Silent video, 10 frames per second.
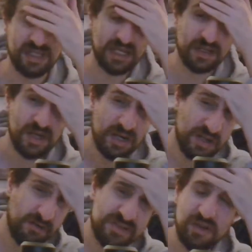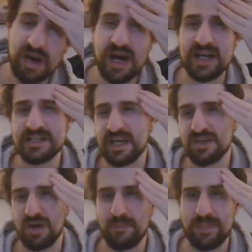together. There was no
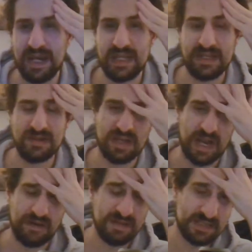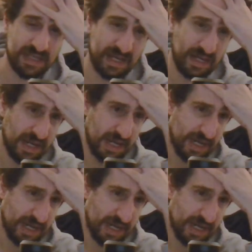Asuka, no Bayley, no Kairi Sane.